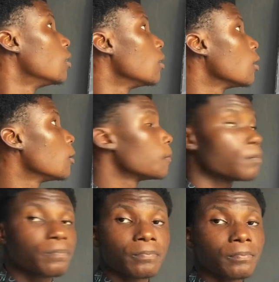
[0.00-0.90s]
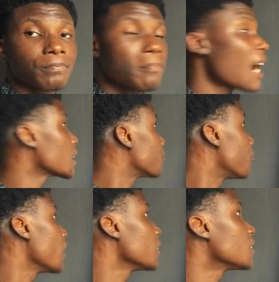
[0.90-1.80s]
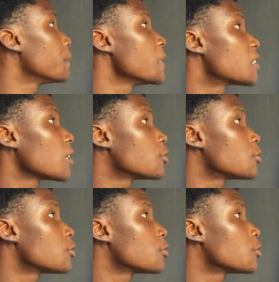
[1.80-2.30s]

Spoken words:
March 1st, Mr.